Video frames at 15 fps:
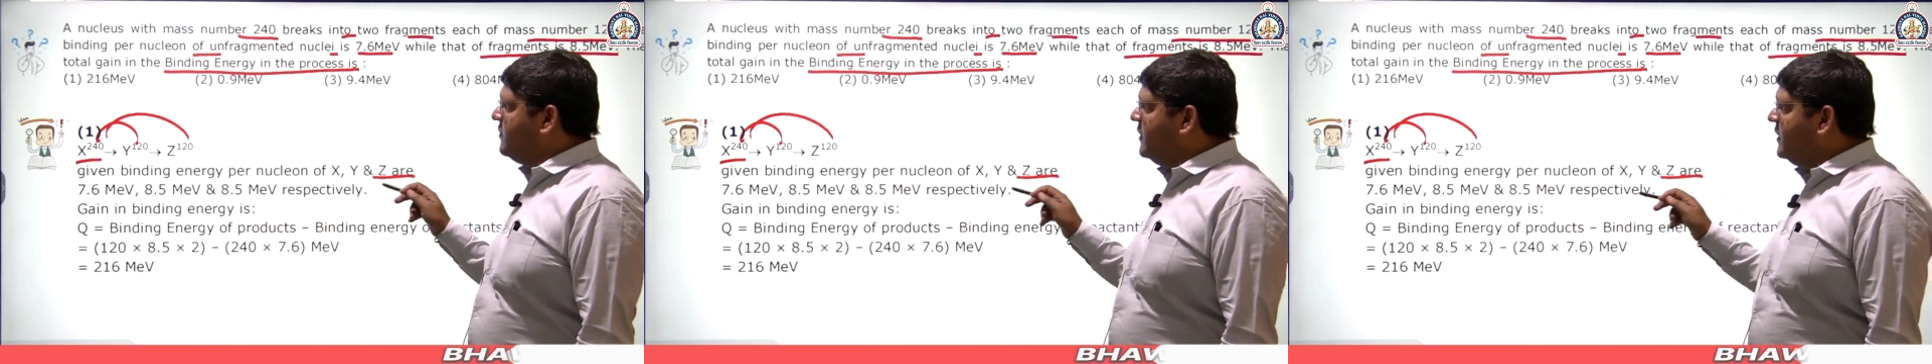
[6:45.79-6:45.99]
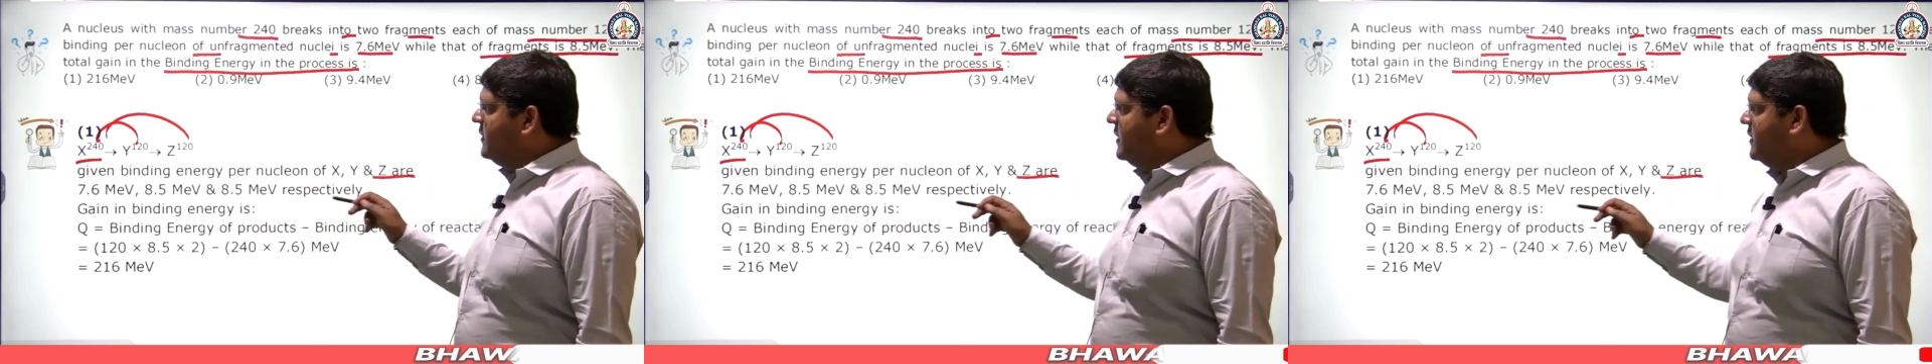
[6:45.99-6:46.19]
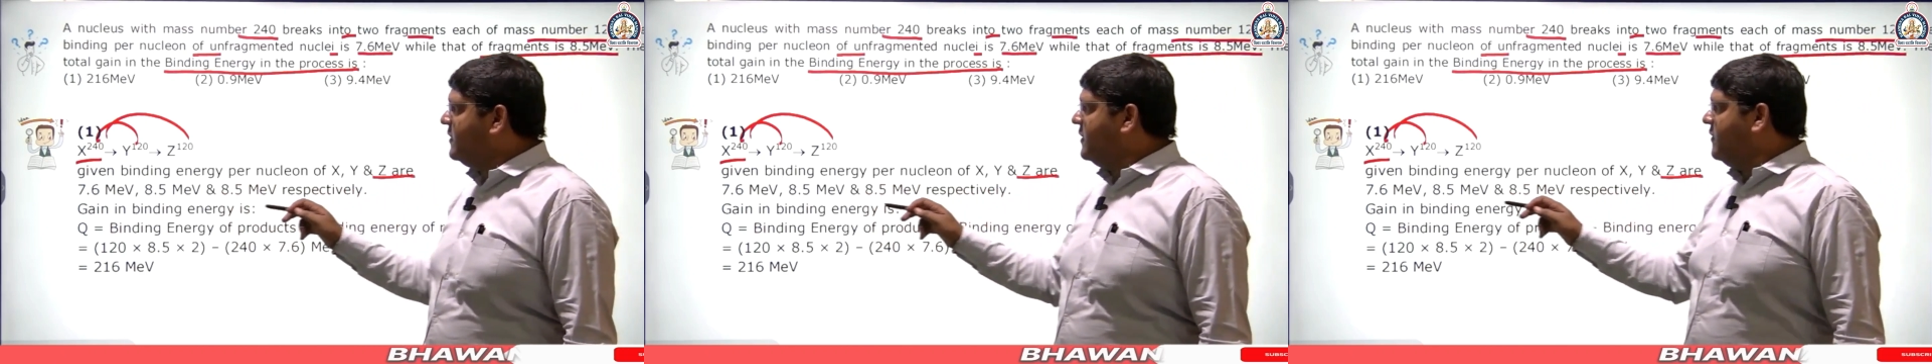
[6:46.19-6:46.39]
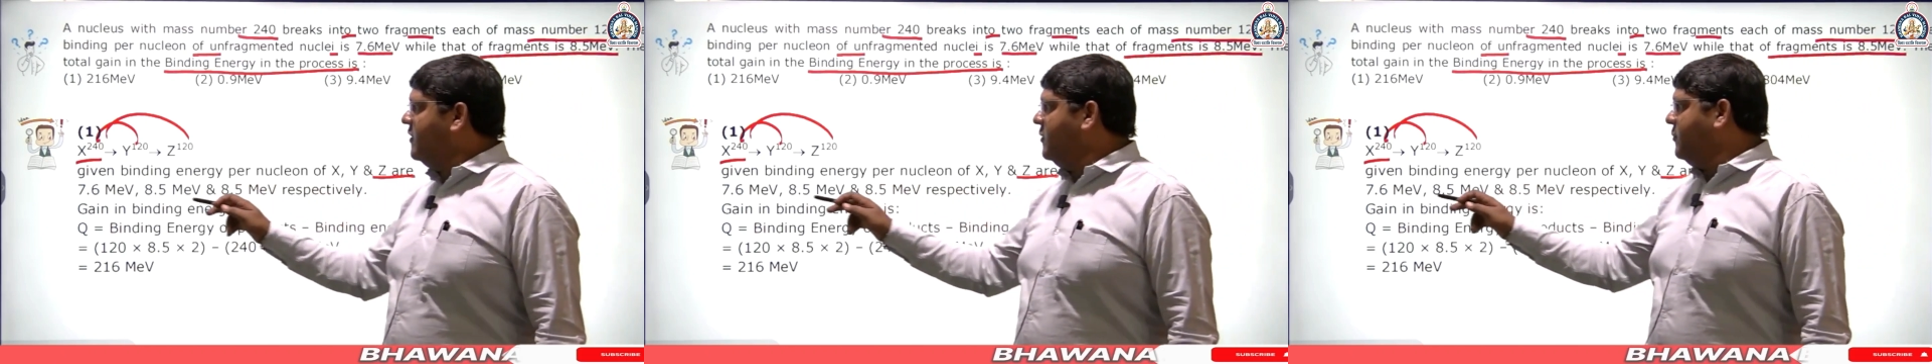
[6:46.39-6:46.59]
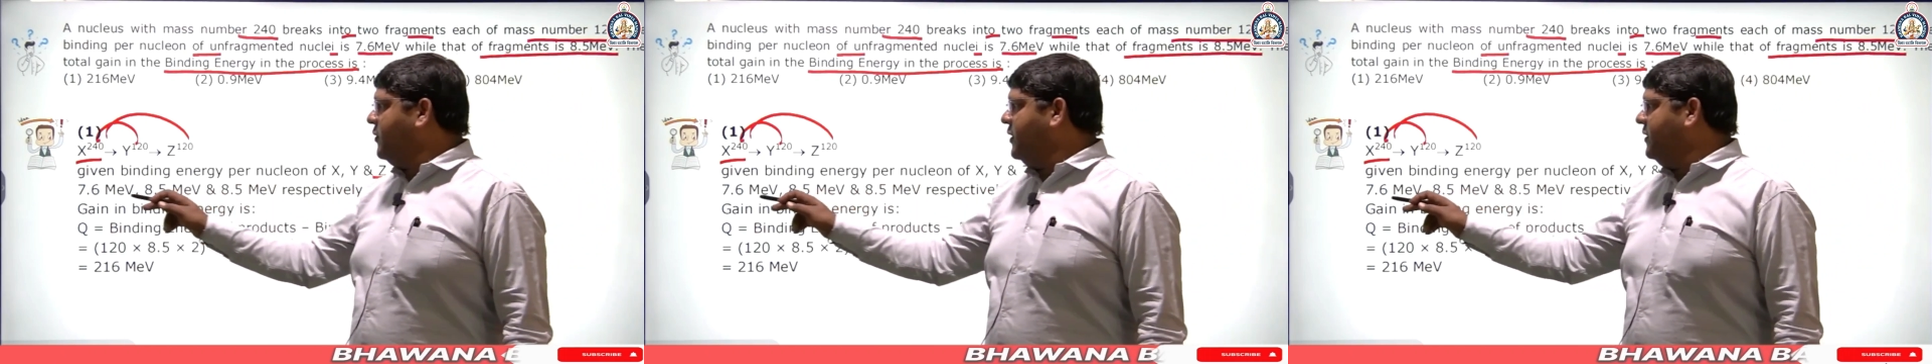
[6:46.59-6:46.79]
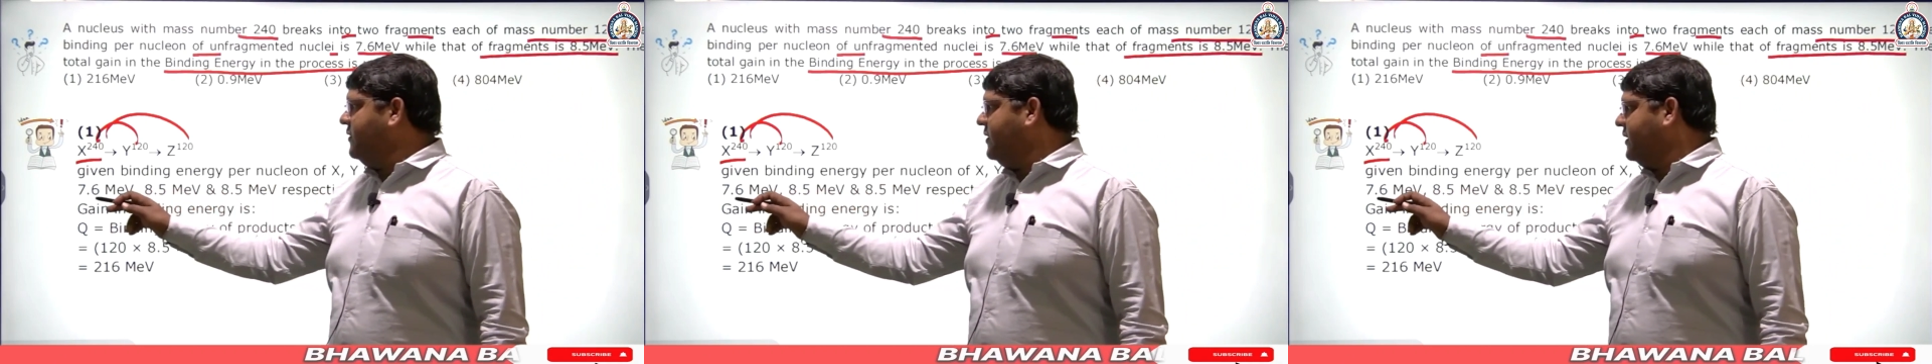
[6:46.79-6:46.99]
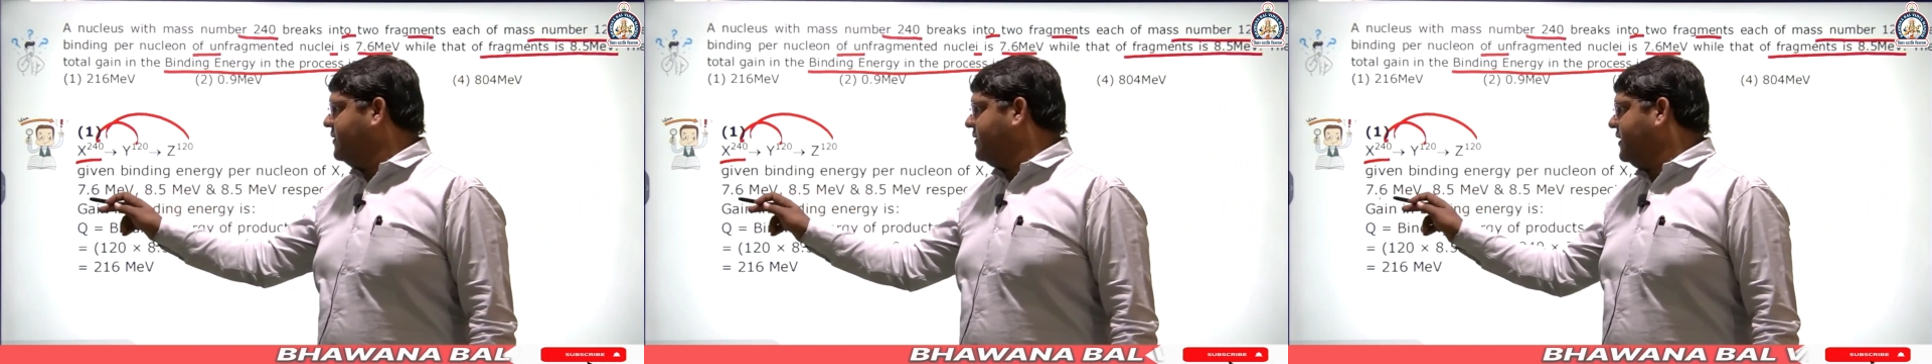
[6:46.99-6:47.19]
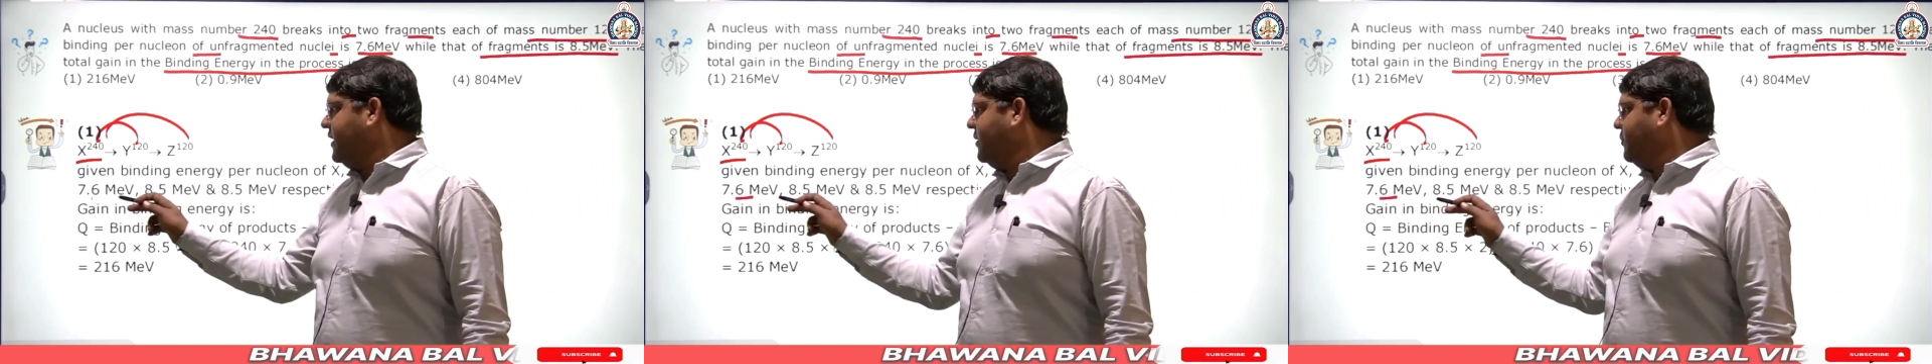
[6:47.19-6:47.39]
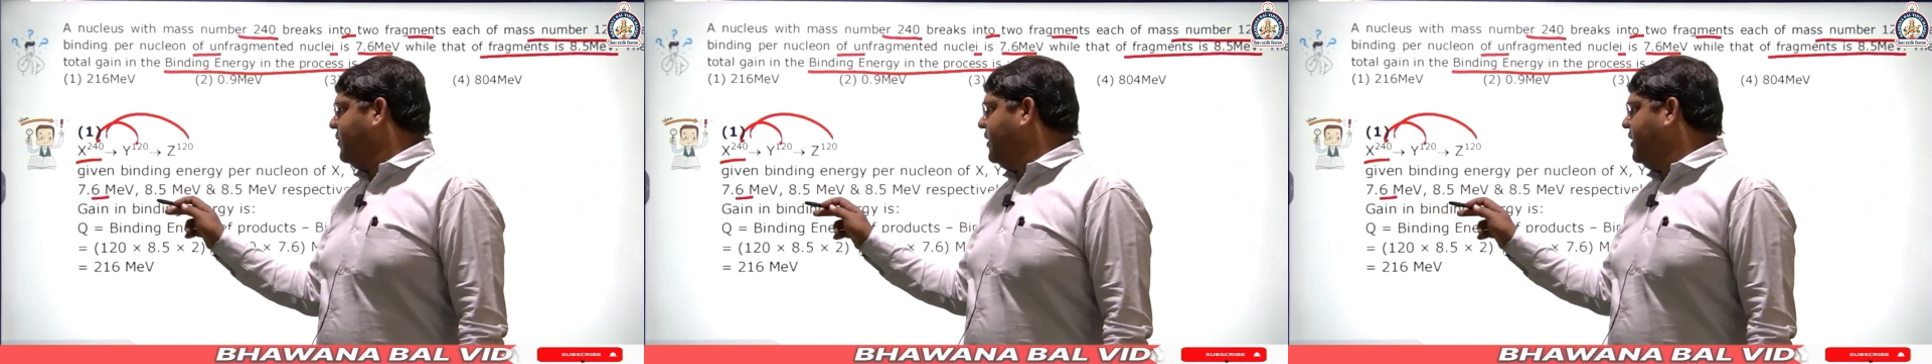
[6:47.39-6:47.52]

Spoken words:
Y, Z 7.6,